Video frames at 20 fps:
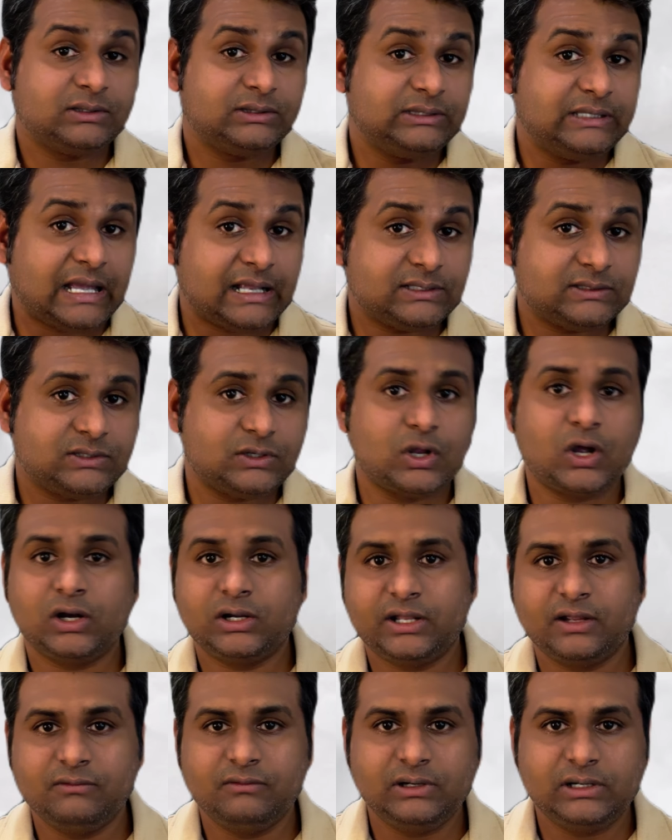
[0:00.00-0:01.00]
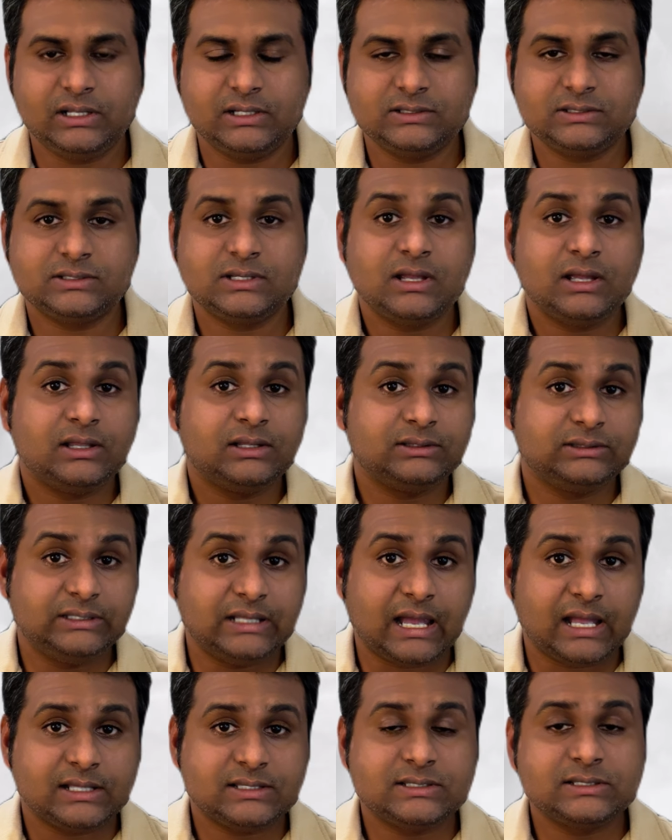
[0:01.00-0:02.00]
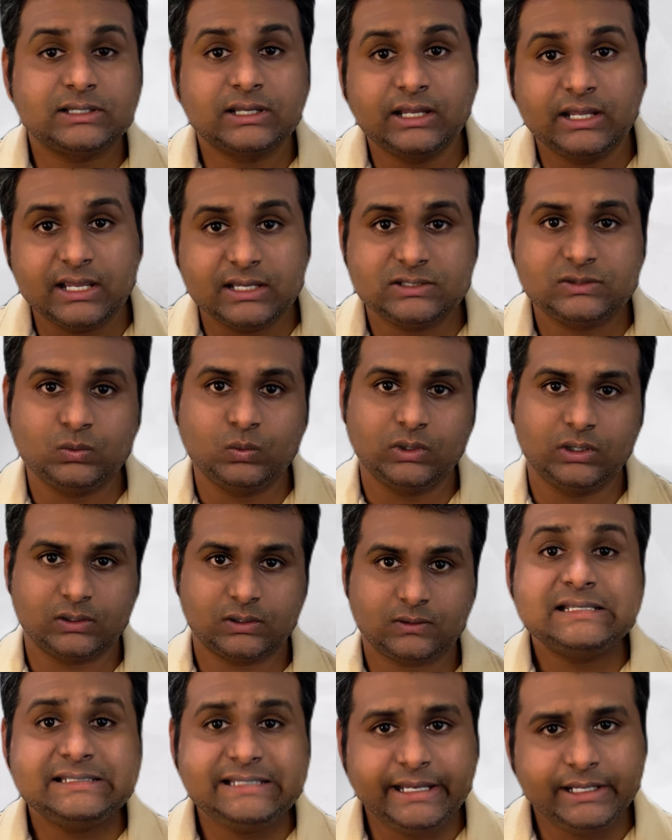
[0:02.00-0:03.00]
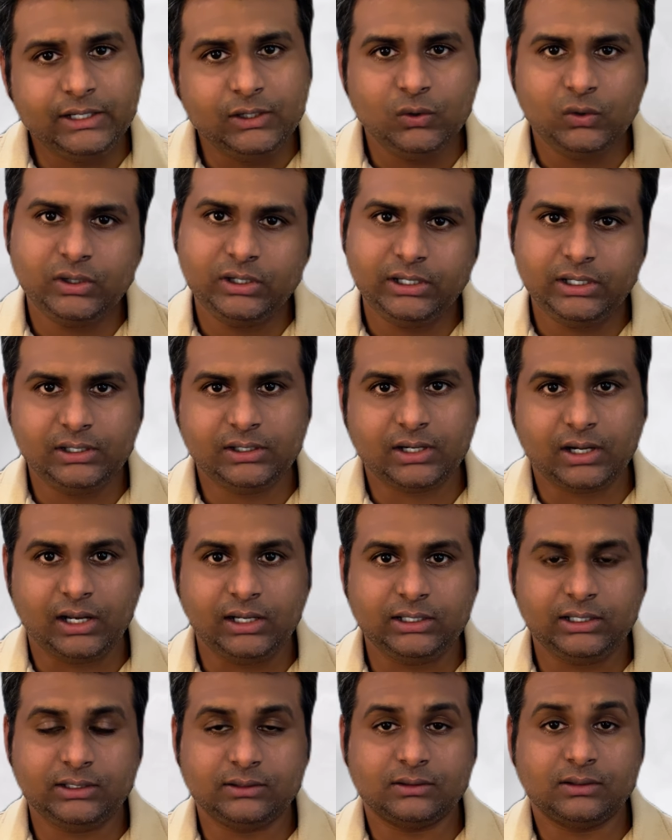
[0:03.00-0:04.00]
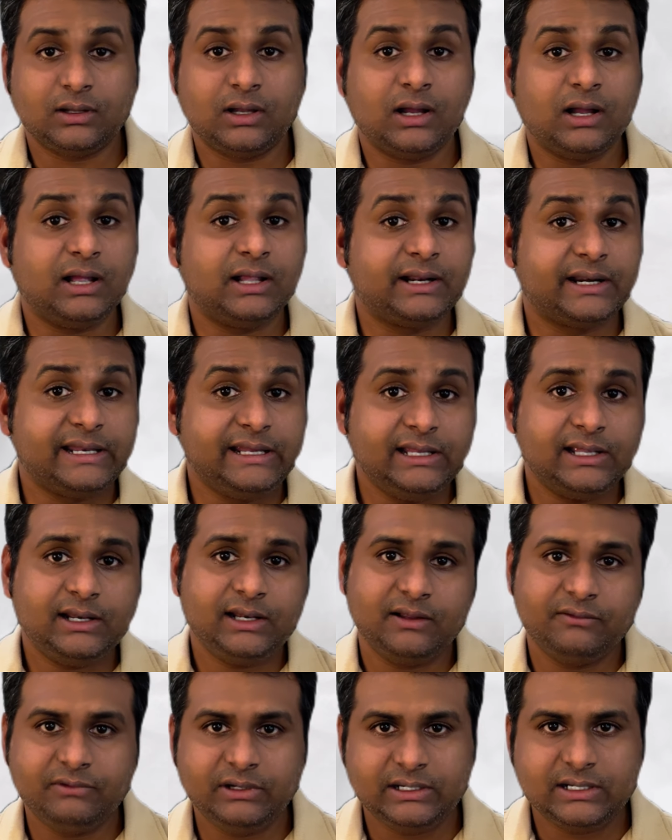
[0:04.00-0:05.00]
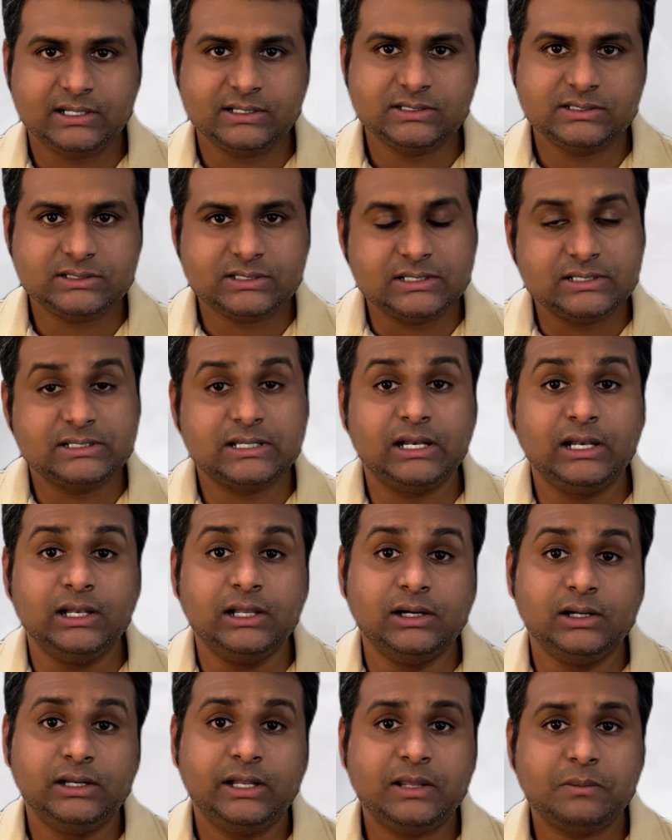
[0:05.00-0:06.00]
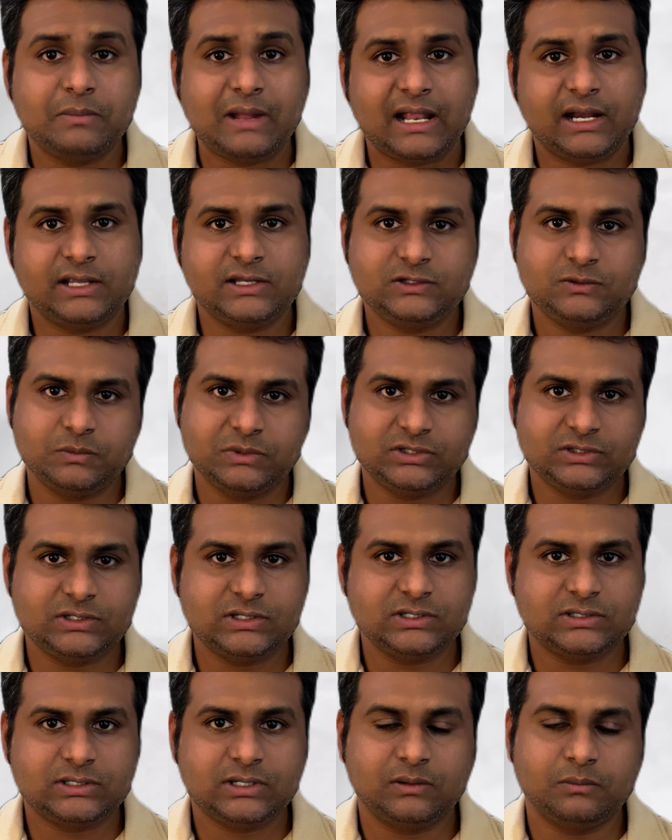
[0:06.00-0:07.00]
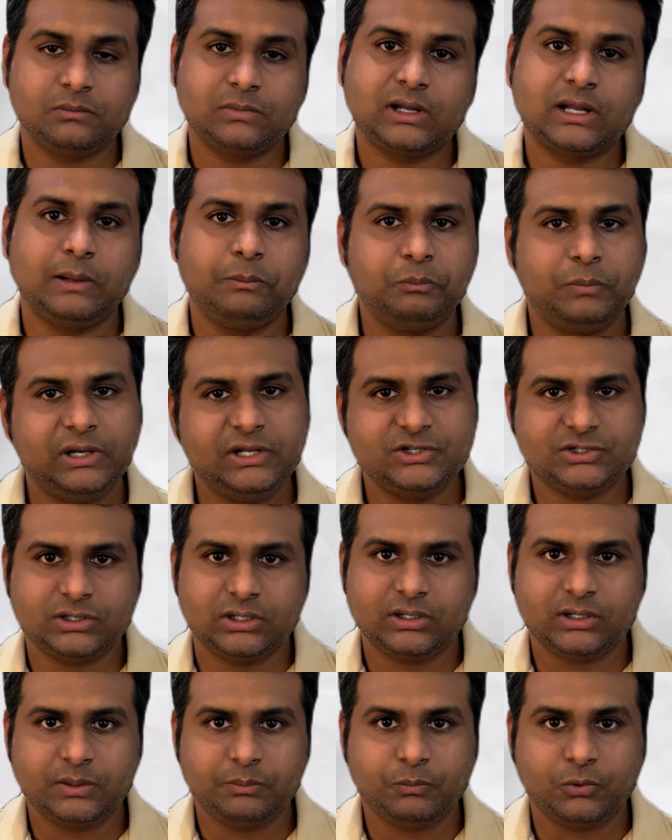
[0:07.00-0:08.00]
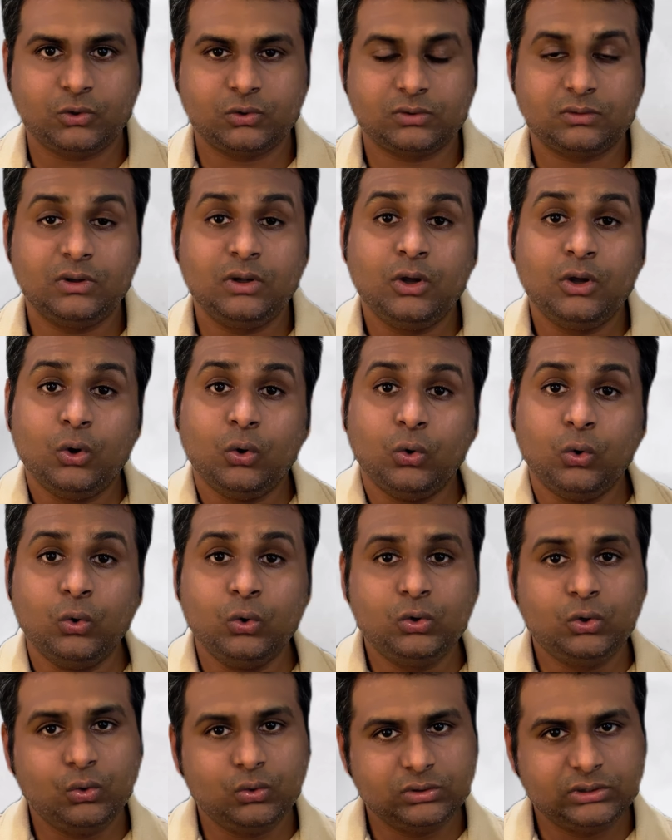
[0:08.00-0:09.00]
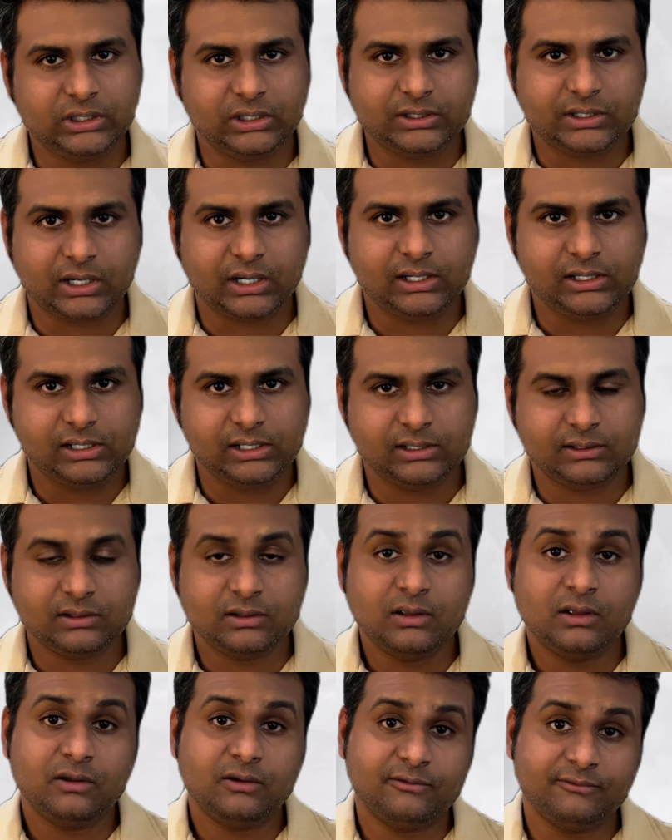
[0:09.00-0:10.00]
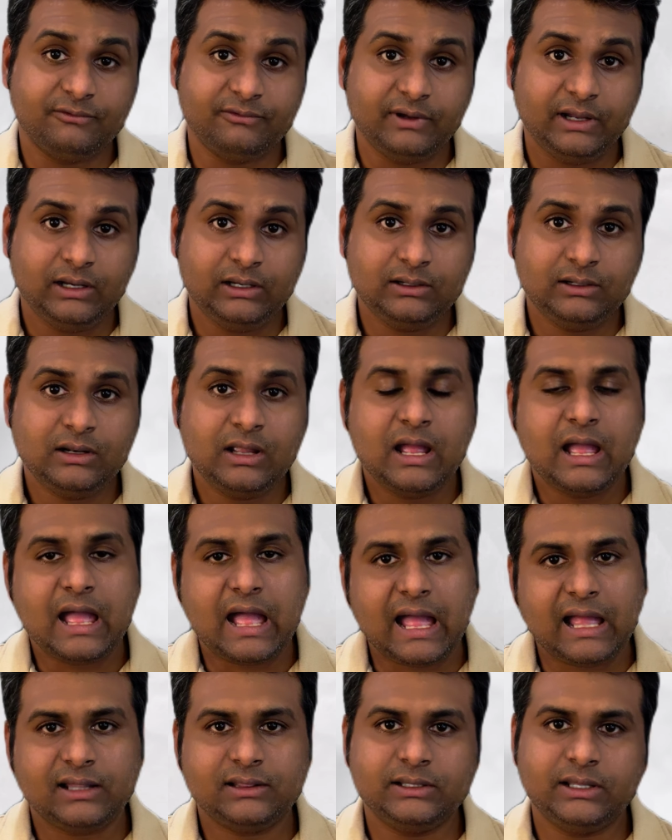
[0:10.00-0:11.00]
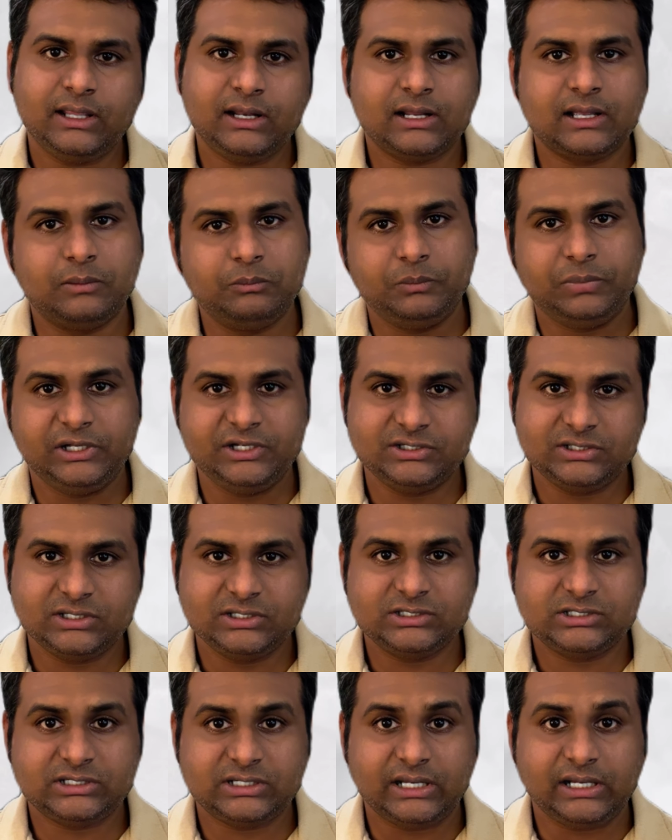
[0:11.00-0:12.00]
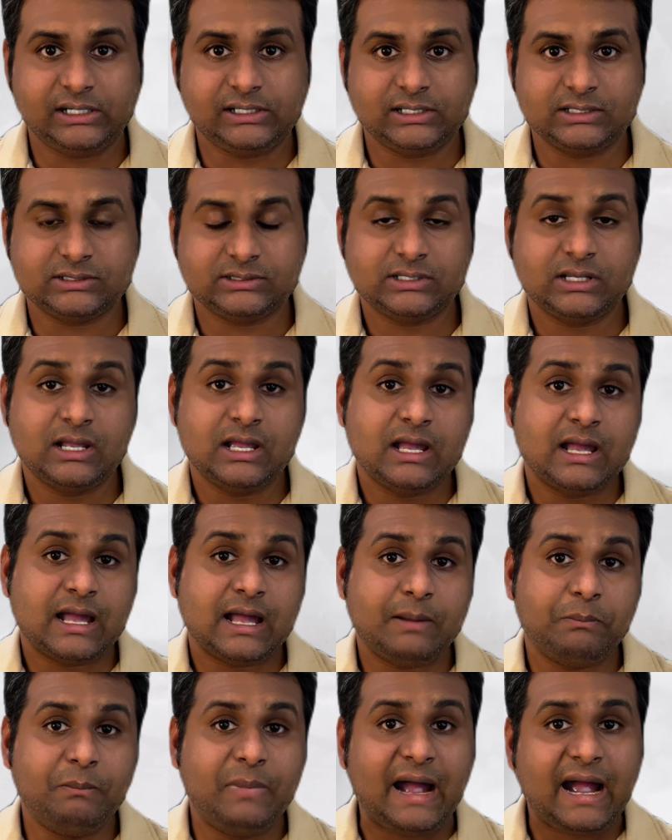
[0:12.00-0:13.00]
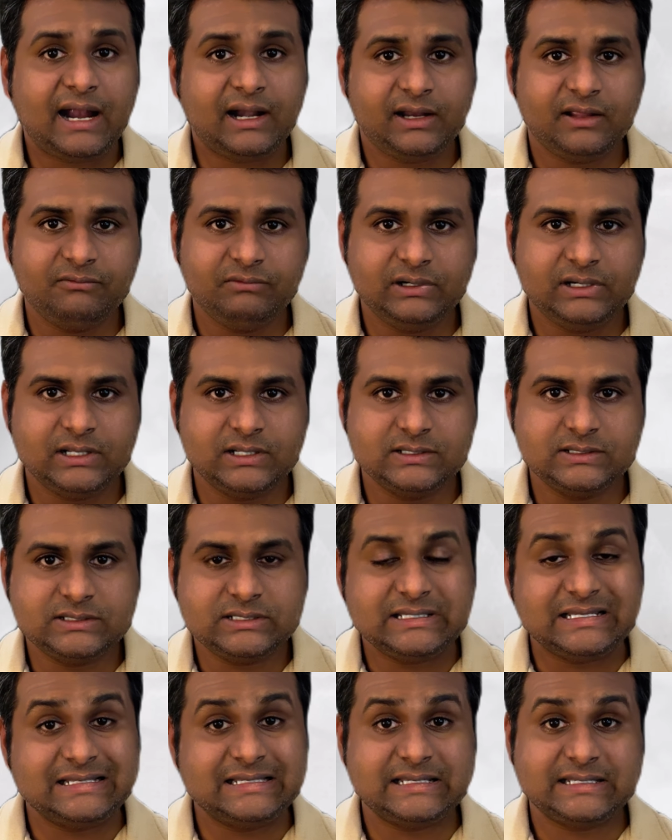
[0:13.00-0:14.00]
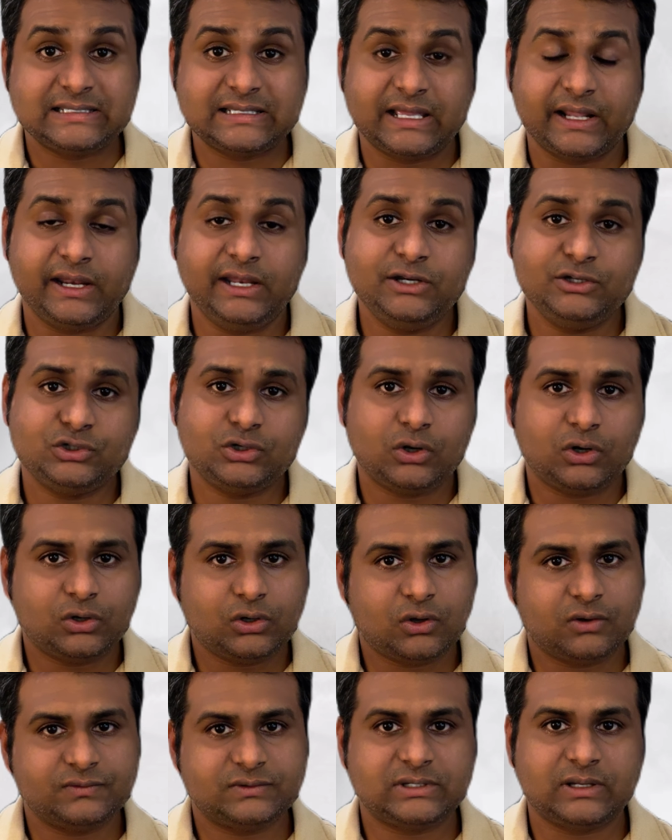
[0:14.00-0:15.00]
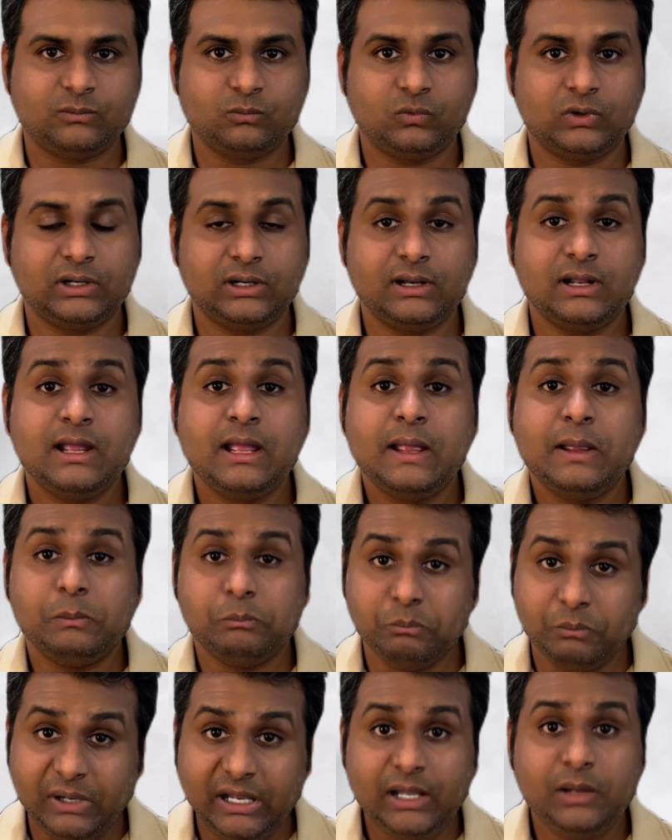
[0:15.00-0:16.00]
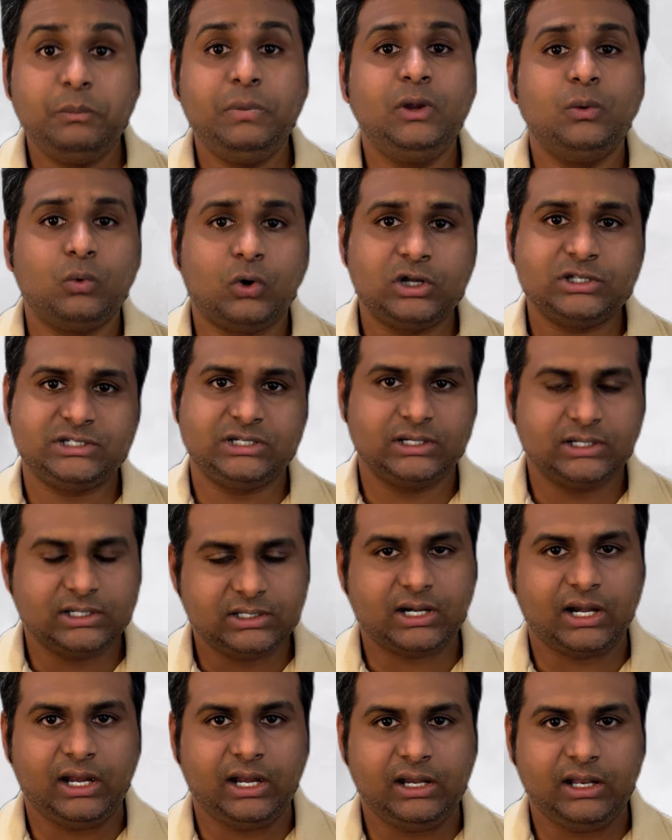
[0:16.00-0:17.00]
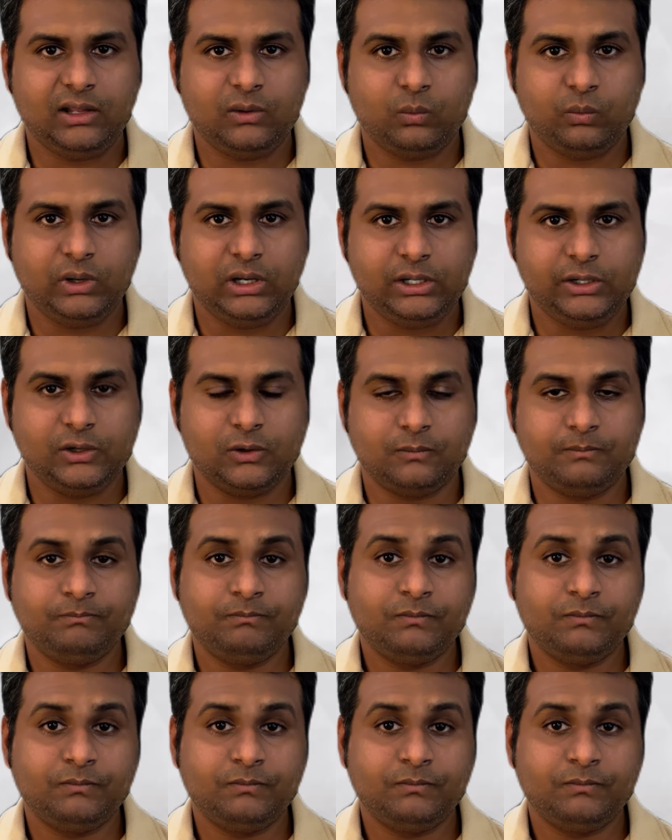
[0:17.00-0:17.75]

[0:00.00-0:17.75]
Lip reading: That's not evidence. That's guesswork. Security training. A real evidence is a learning management system completion report, who took the training, when, and their completion status. A bad evidence is a screenshot of someone maybe watching a training video.